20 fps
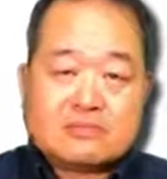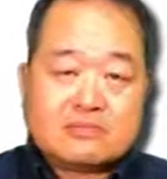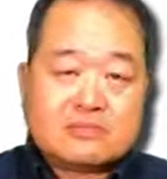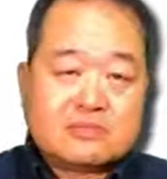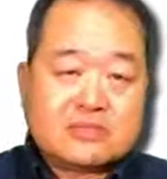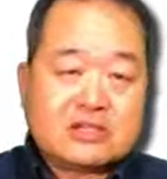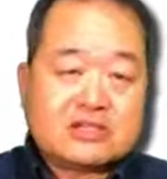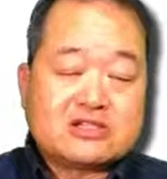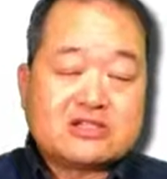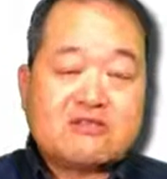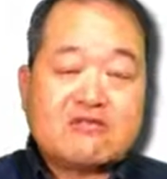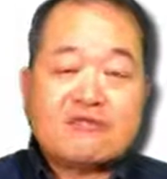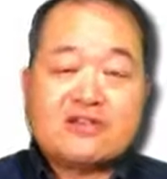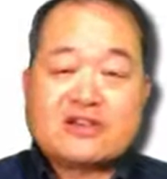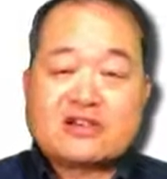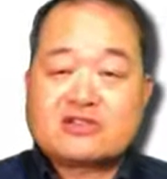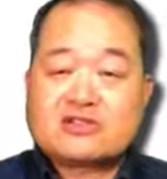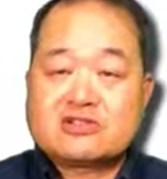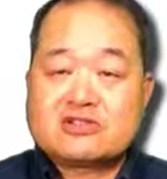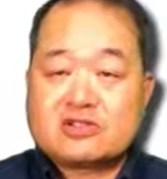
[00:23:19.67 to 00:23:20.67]
its
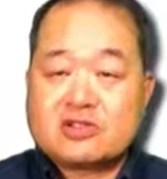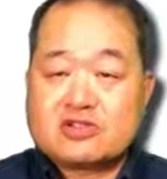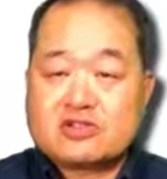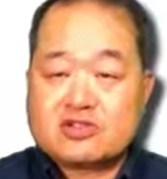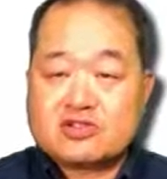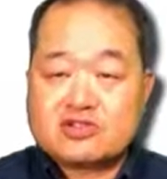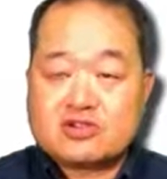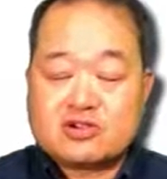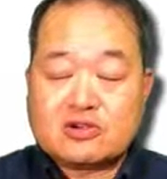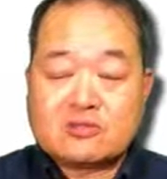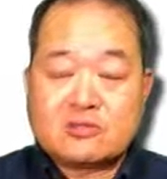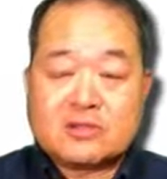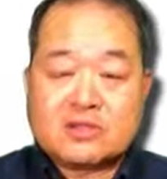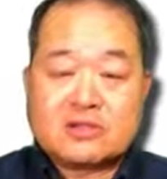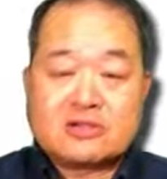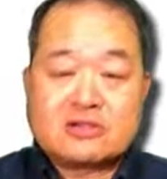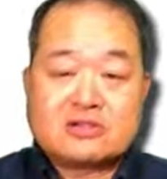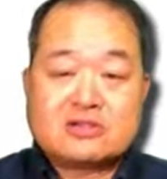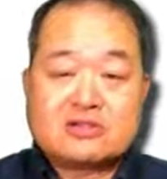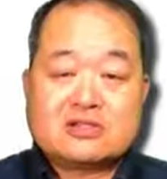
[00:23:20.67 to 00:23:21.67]
effects are still
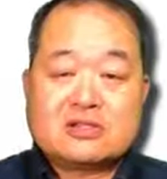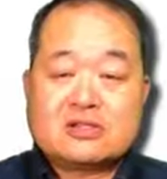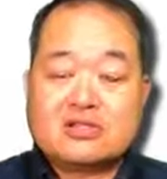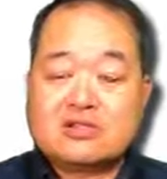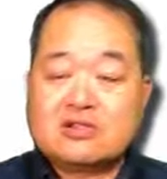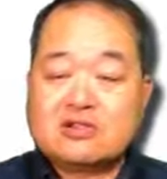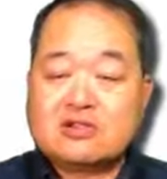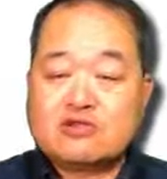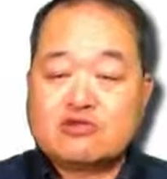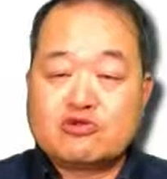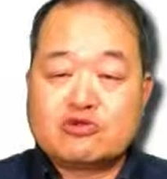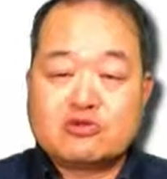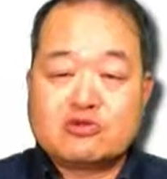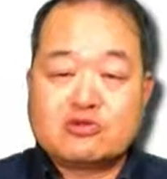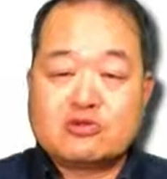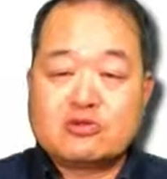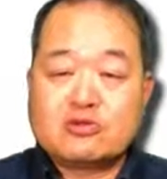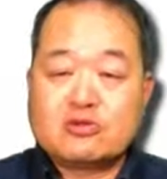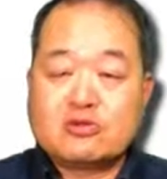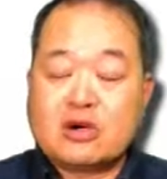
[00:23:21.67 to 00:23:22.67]
being seen
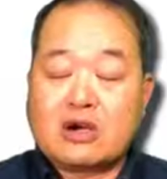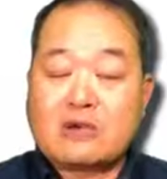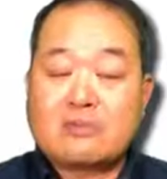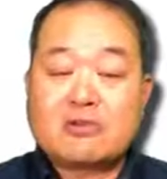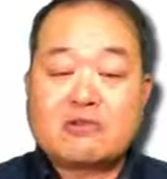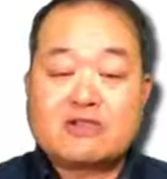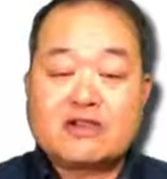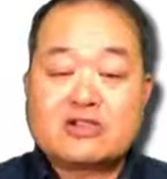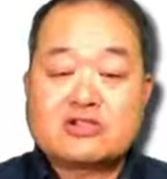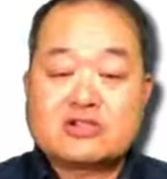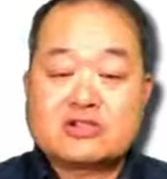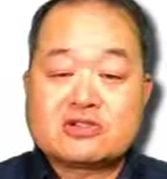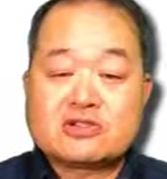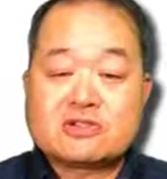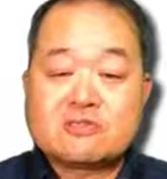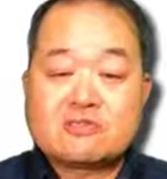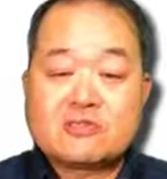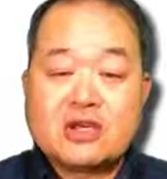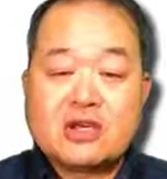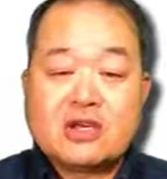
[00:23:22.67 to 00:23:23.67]
through our professions.
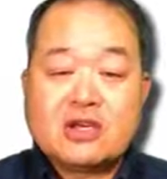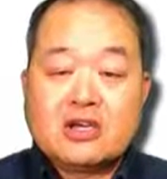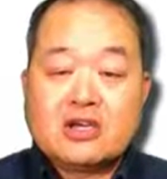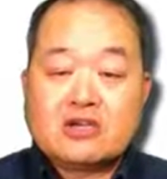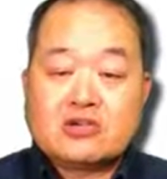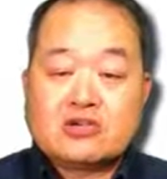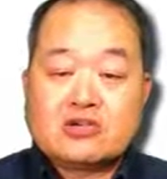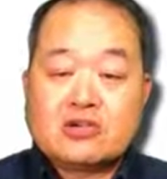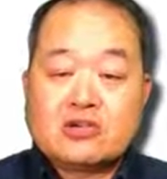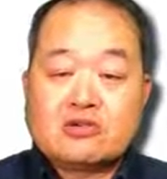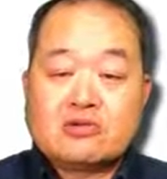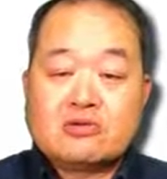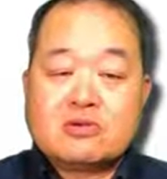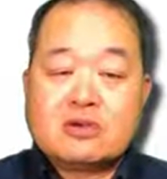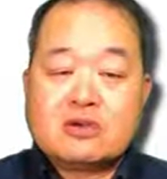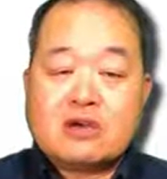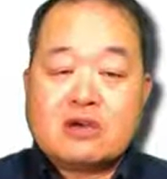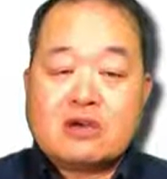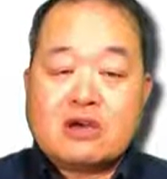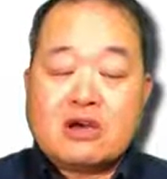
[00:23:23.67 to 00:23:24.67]
So
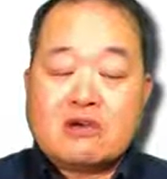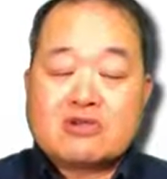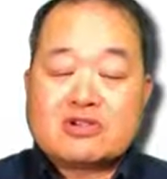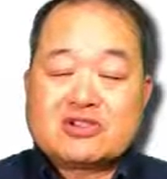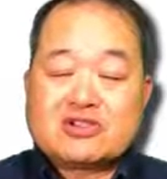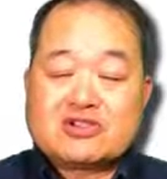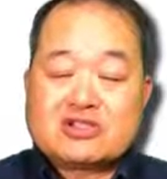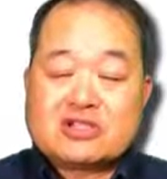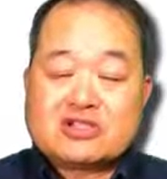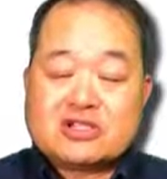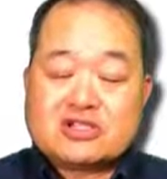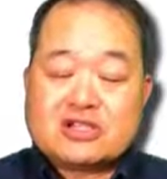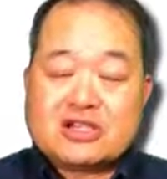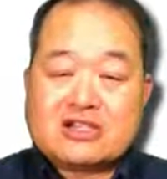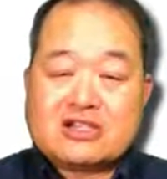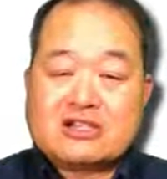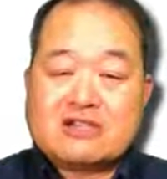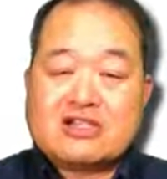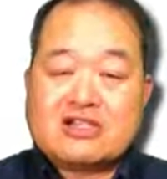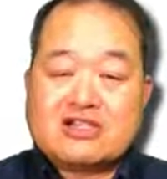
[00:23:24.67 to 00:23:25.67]
I want you to sit
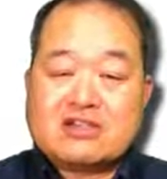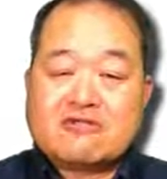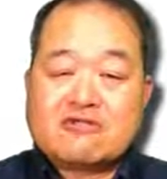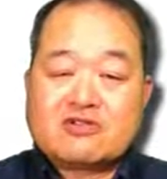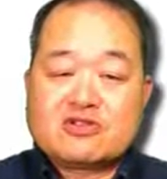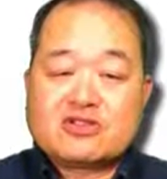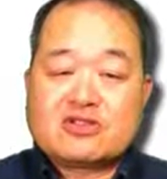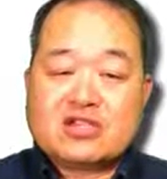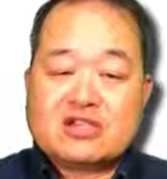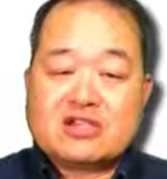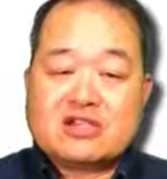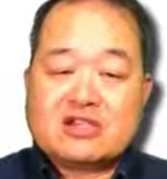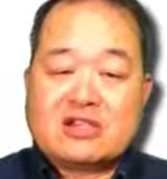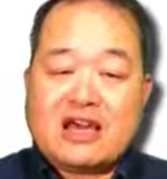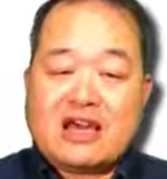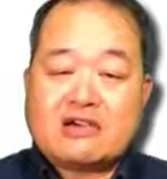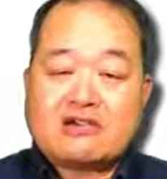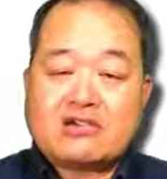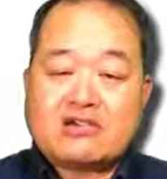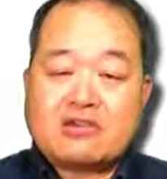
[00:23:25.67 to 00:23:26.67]
and think for a second.
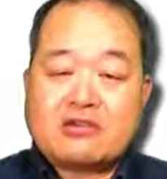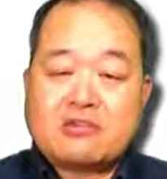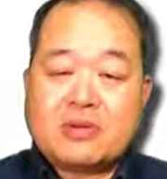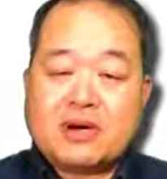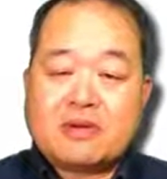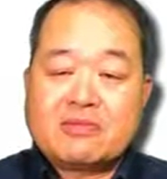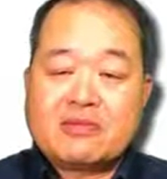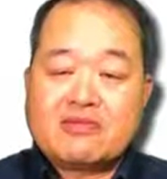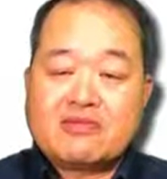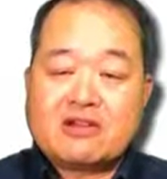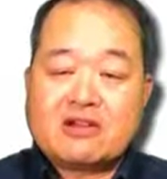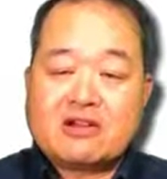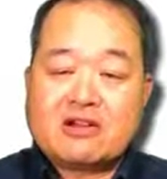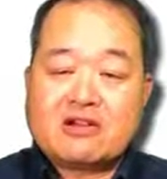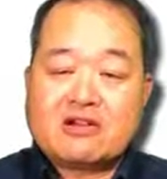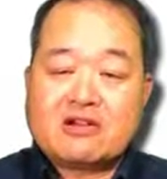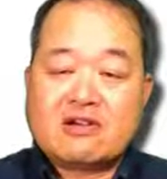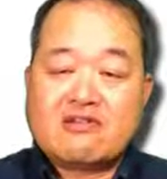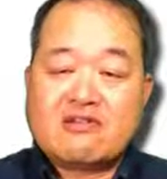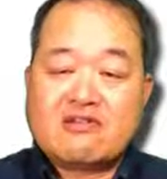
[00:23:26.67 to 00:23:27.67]
How did
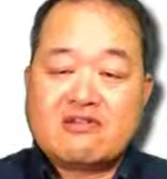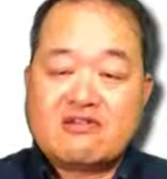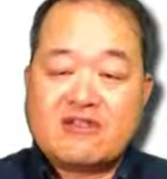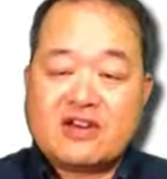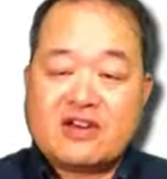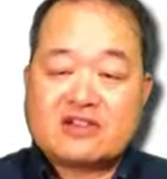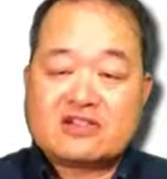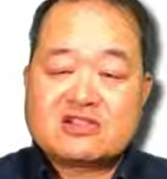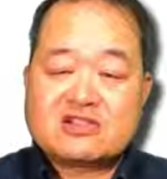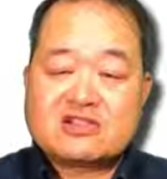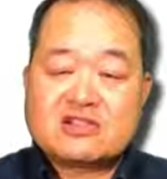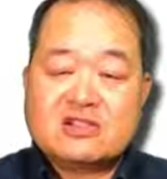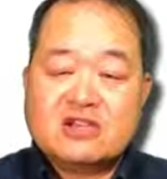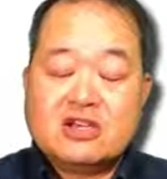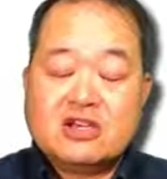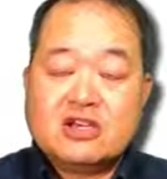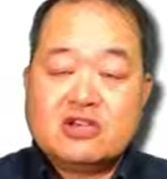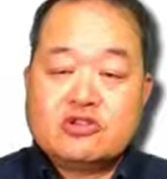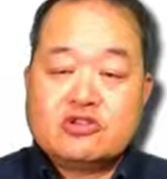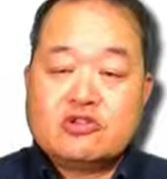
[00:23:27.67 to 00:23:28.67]
Obamacare affect
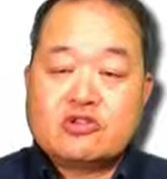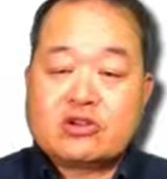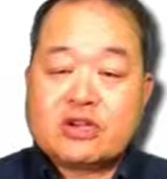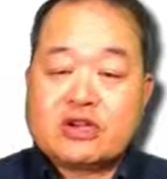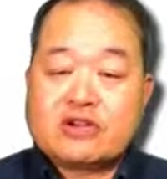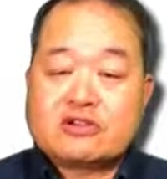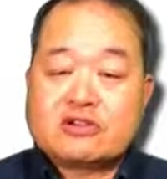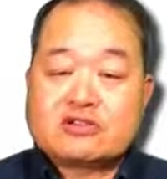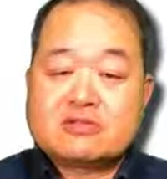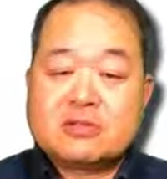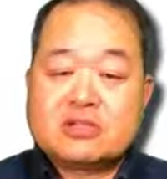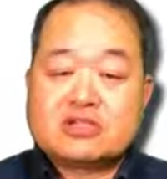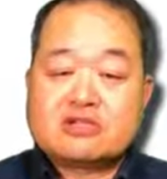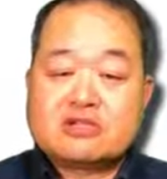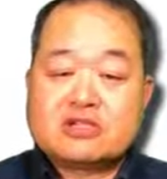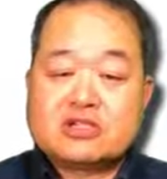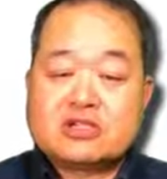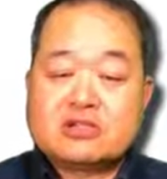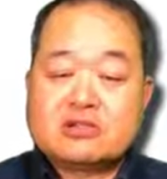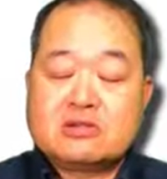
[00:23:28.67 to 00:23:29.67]
your area of
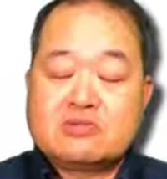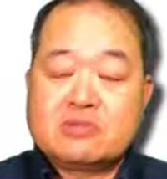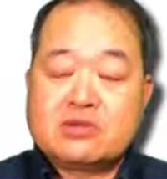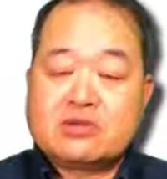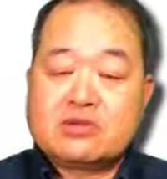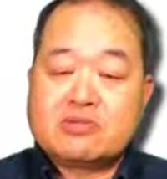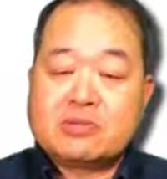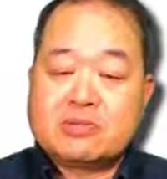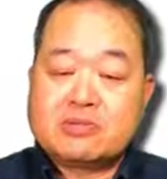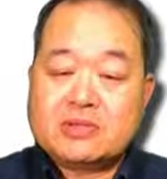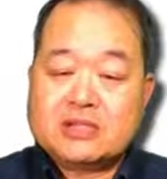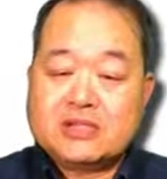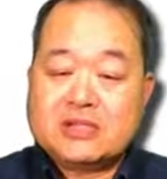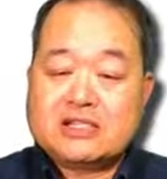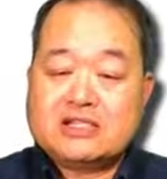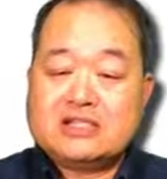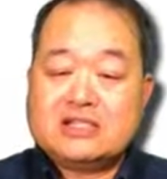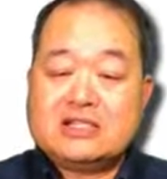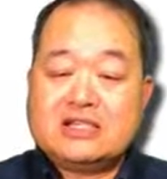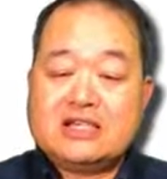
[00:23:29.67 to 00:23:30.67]
specialty, whether it be
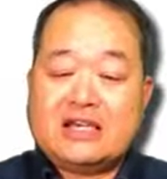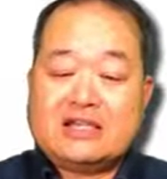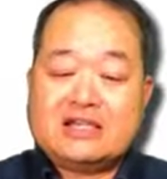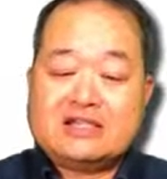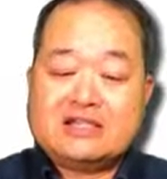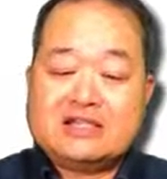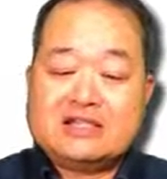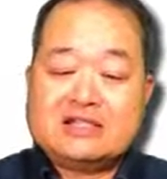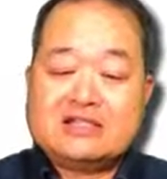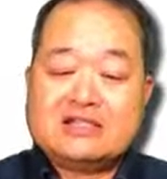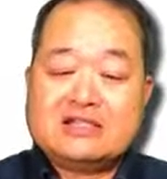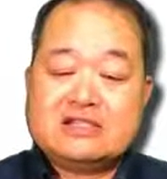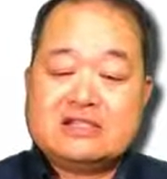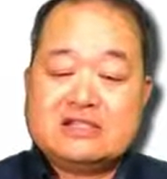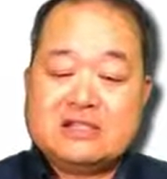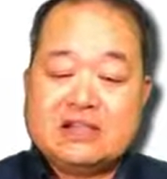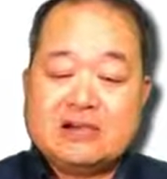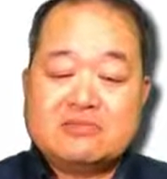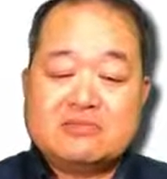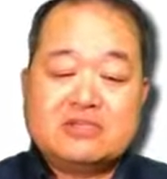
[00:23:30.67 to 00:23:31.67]
PT,
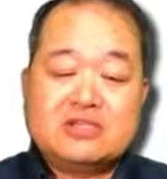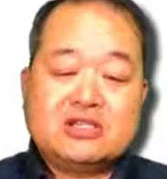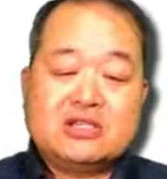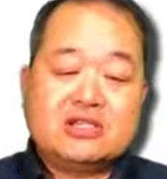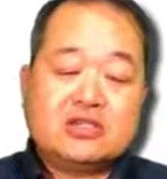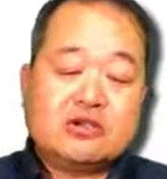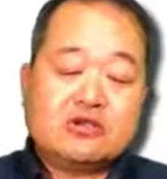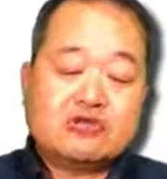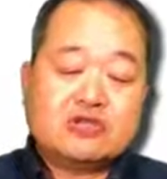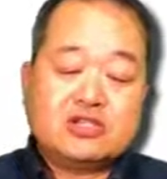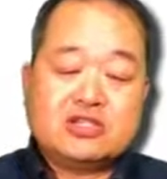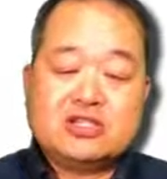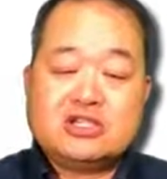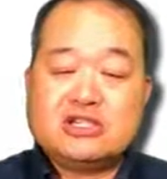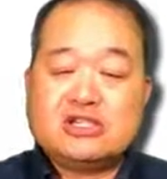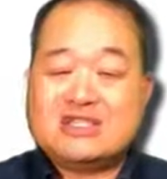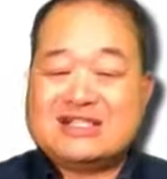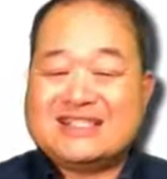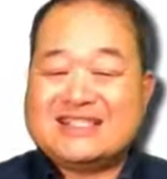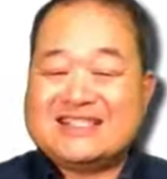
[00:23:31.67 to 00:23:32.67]
ATC, MD, OT,
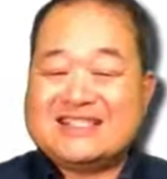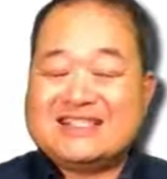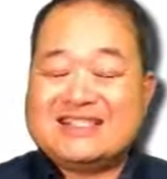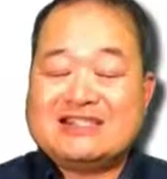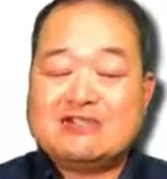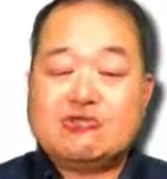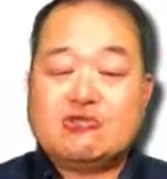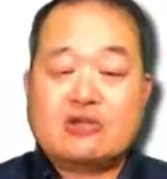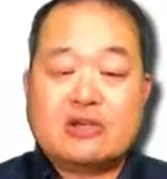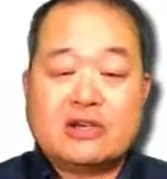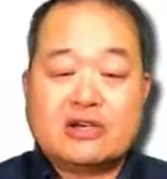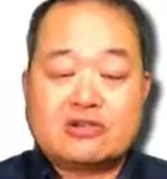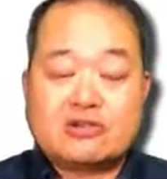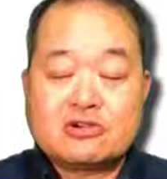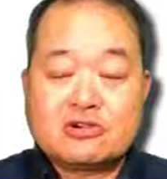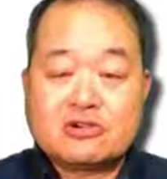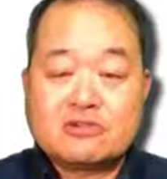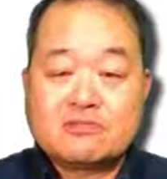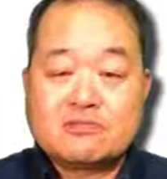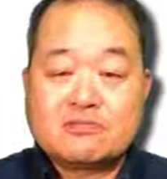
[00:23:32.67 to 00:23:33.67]
DC, or other?